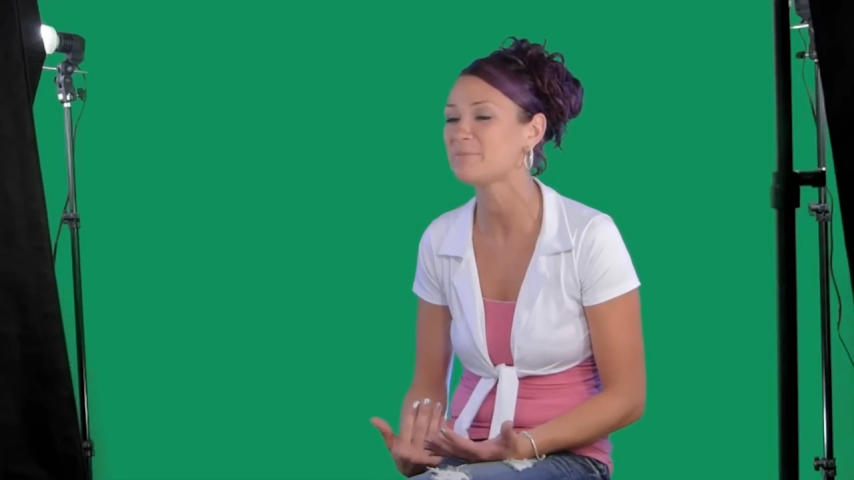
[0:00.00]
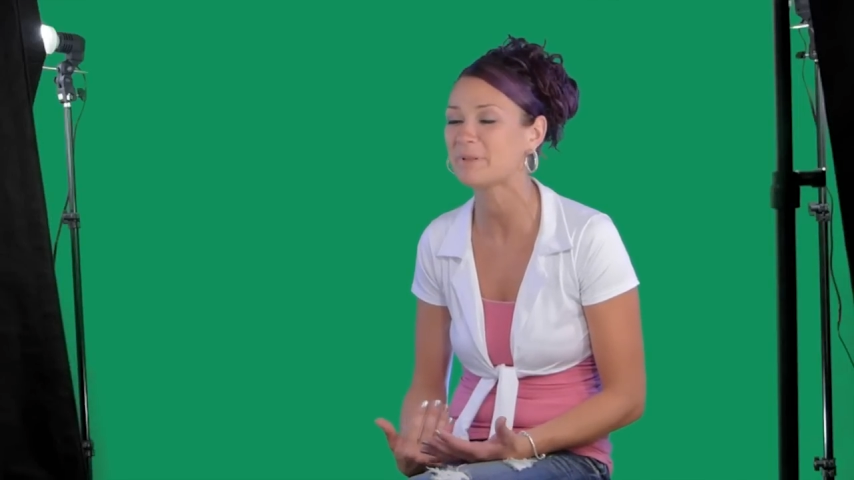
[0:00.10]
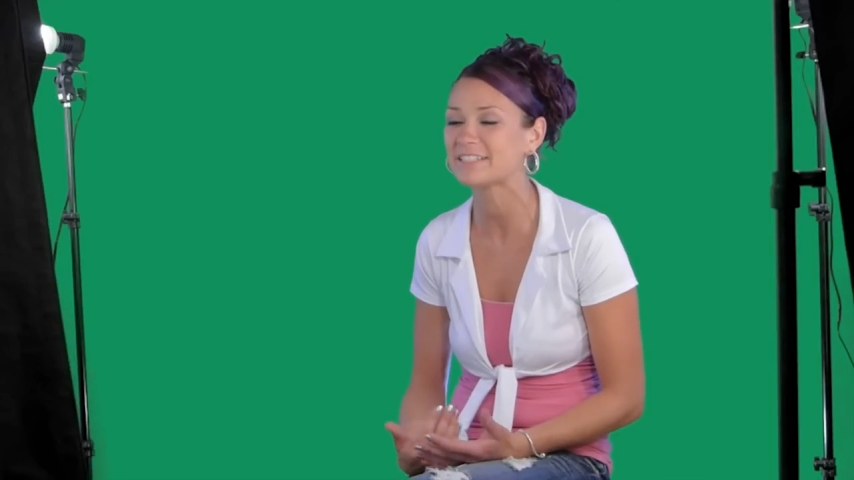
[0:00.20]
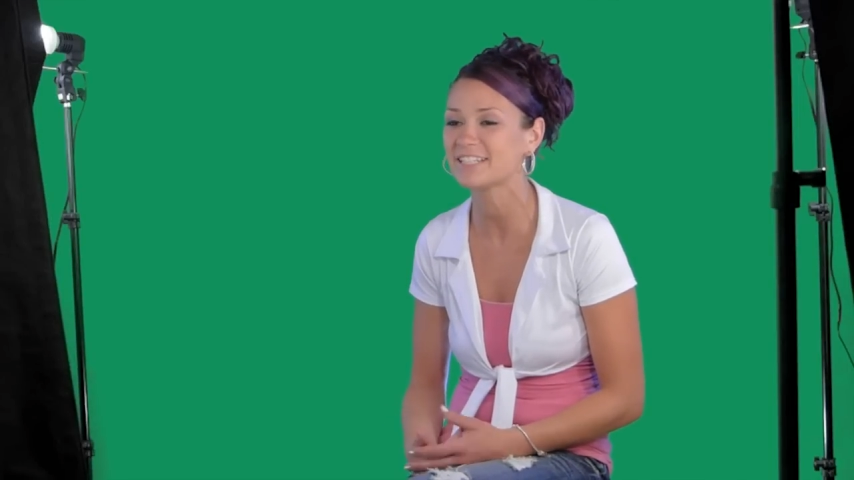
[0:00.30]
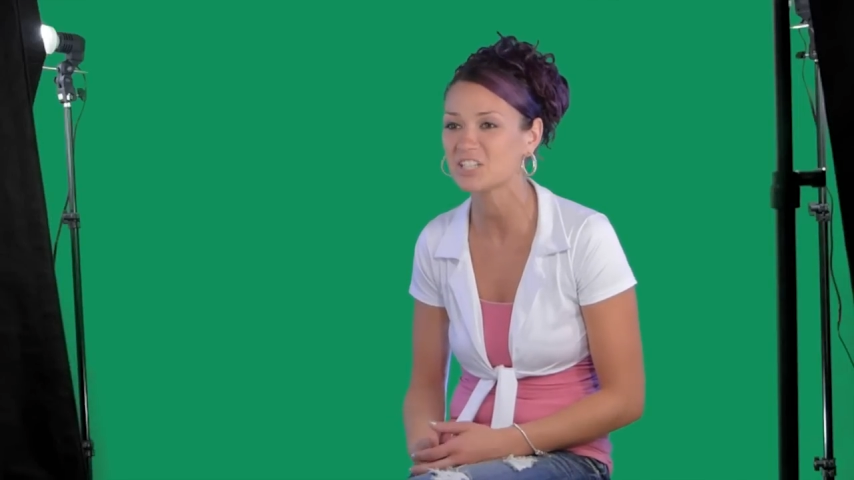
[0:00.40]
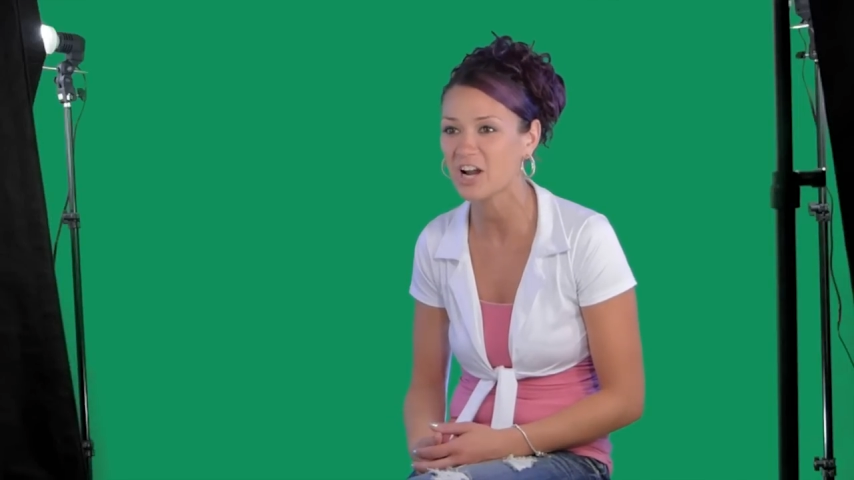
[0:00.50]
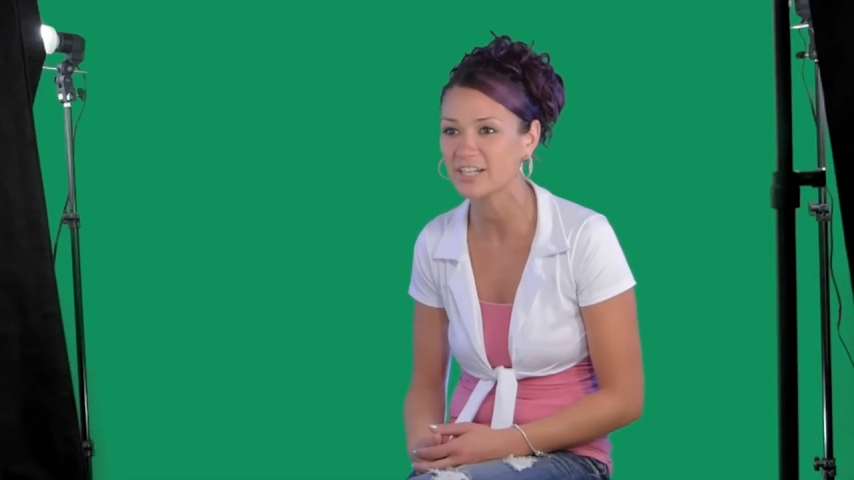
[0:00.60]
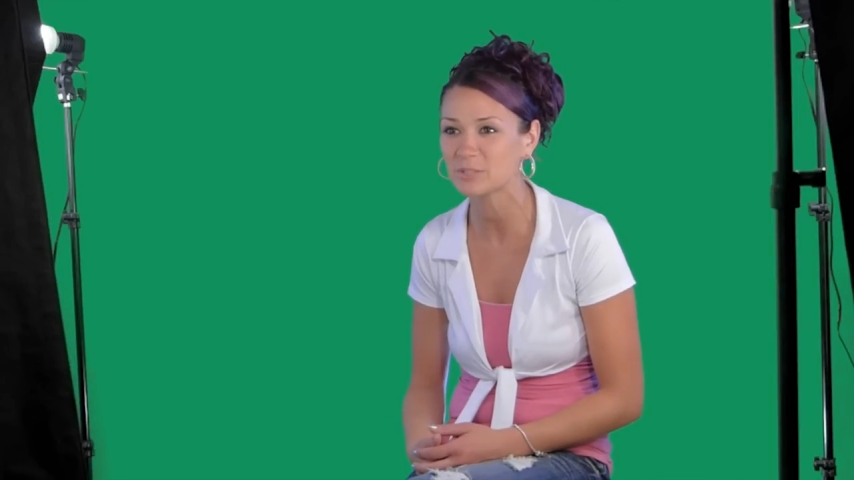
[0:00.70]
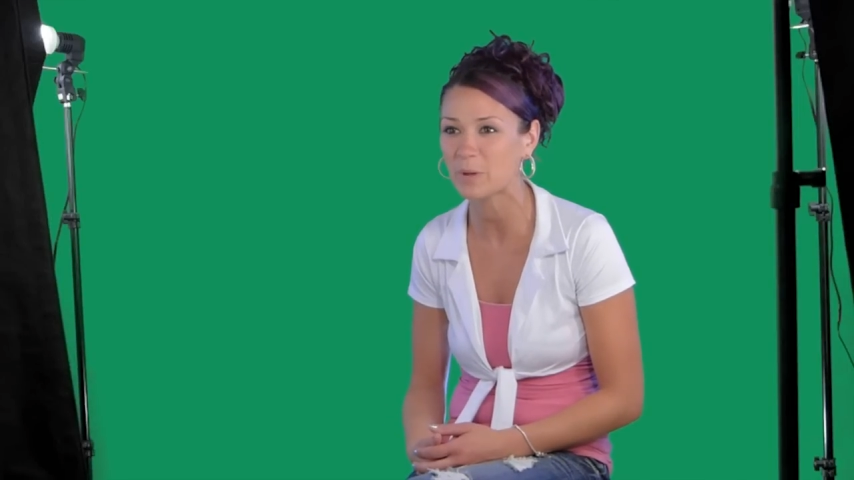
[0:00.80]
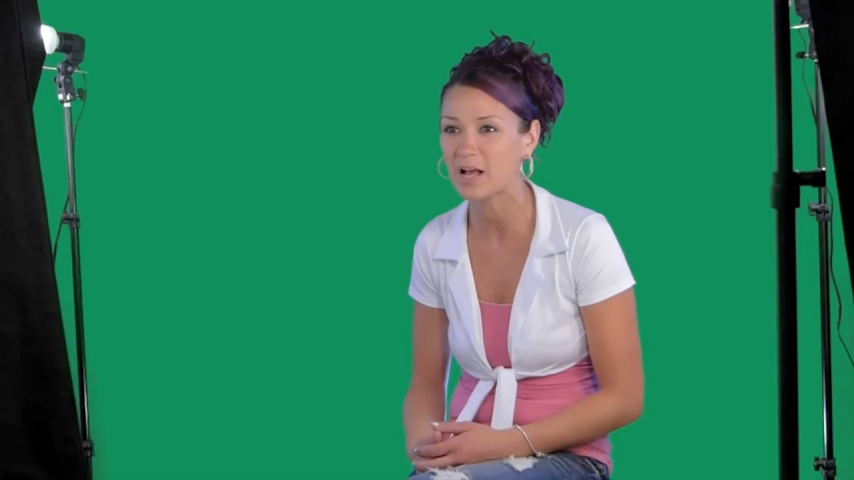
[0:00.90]
he plays guitar
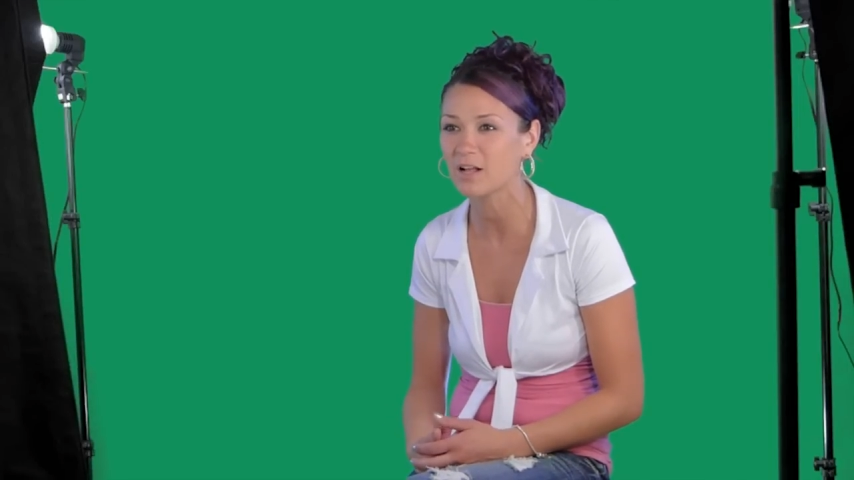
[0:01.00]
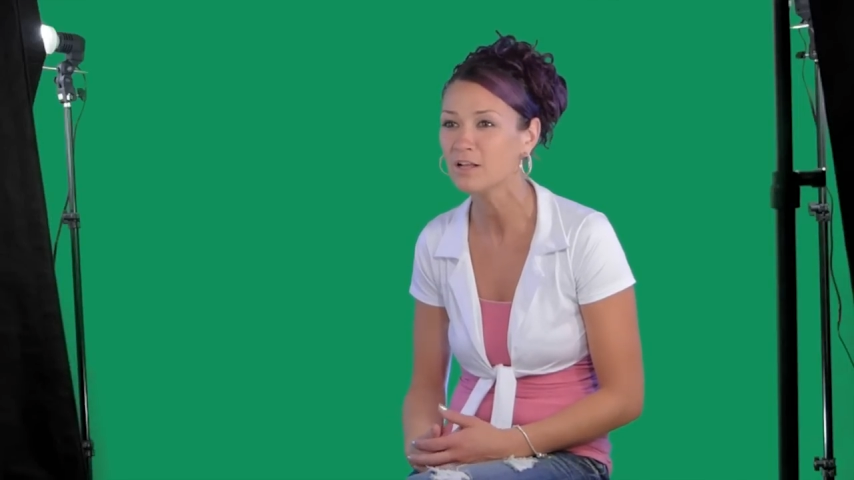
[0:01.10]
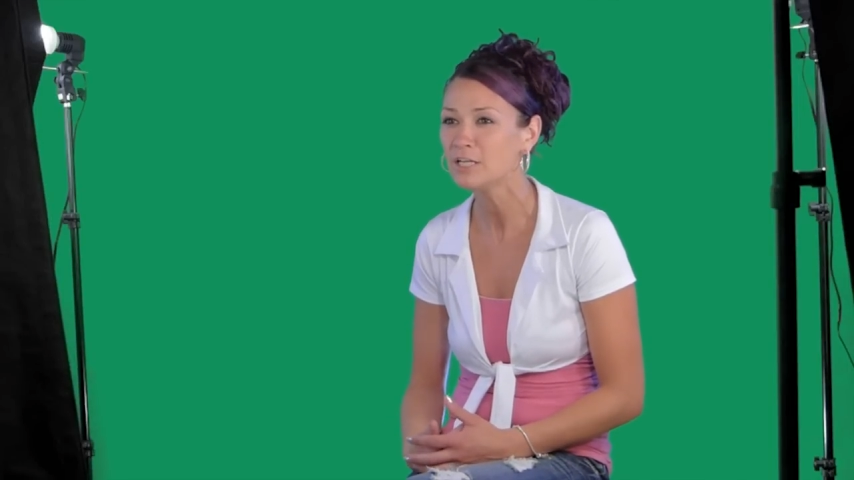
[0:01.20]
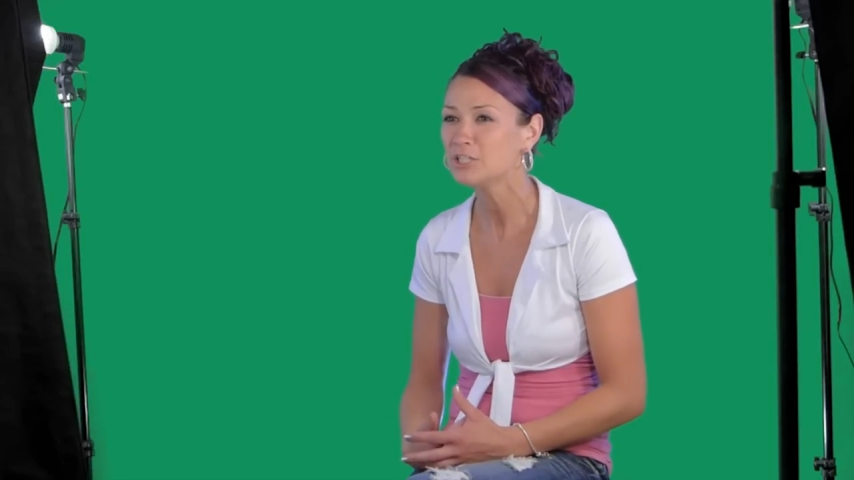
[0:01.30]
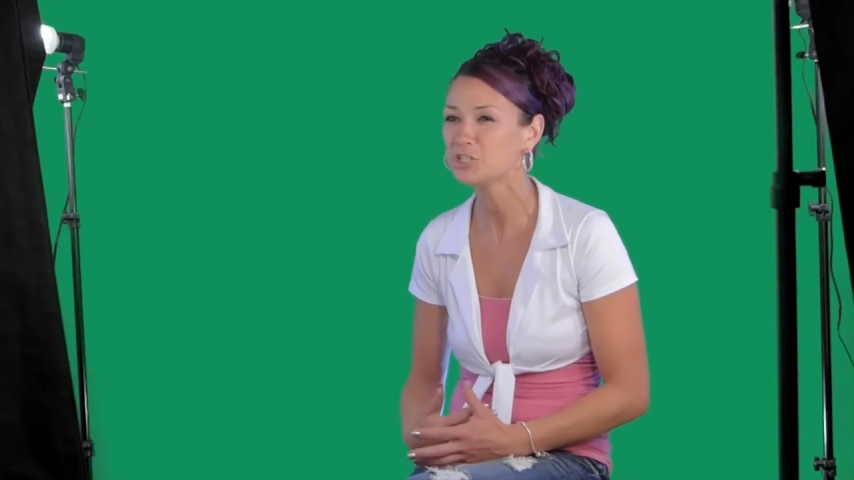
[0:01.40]
as well.